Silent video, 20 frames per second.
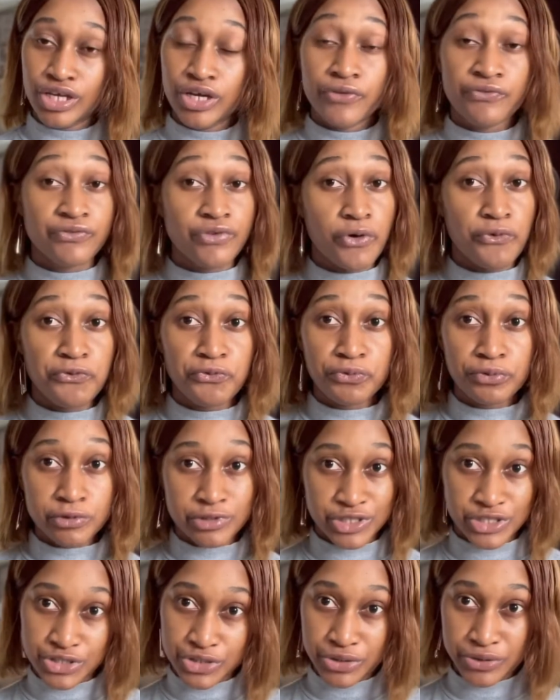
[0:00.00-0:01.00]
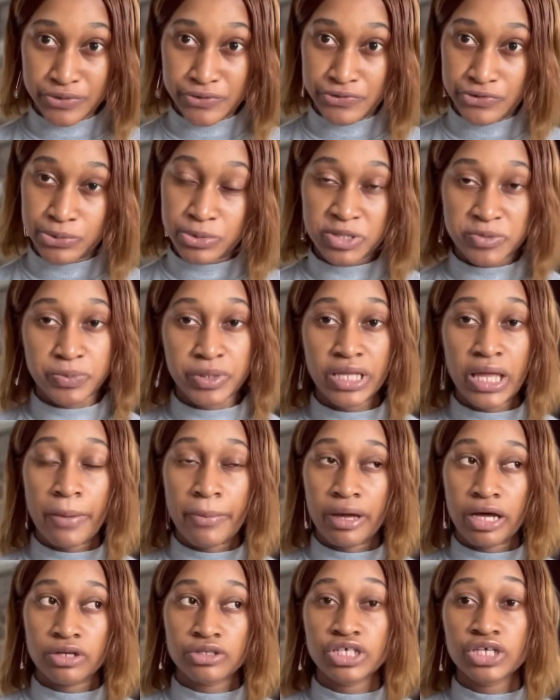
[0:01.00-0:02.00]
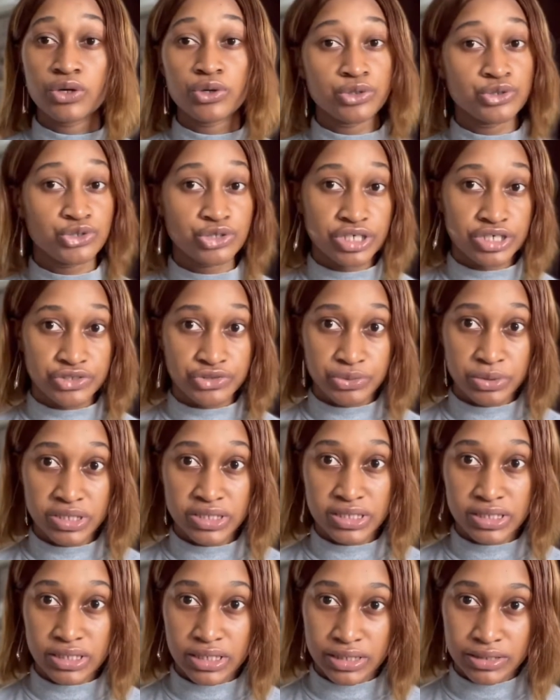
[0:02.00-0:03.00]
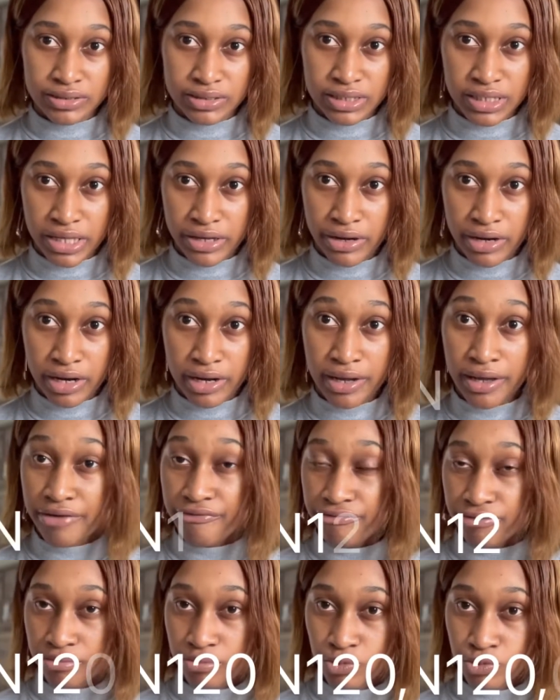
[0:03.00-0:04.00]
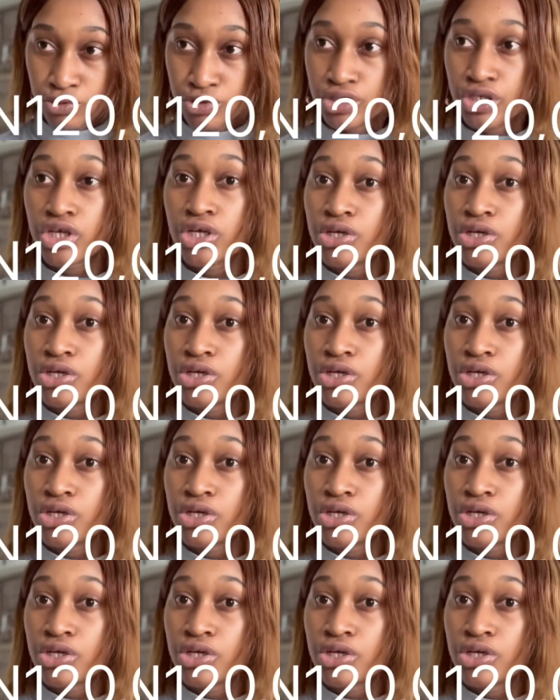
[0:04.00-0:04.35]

For foodstuffs, we spend about 120,000 naira every month.